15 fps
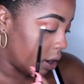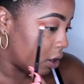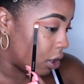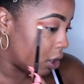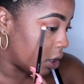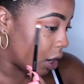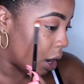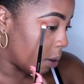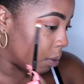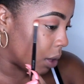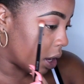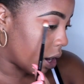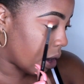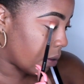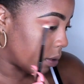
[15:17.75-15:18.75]
shape
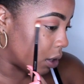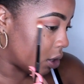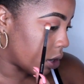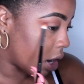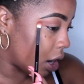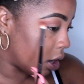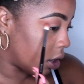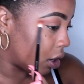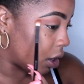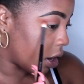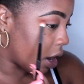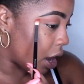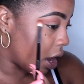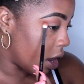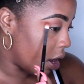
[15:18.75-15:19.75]
that I was trying to
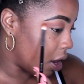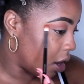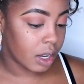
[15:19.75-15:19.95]
create.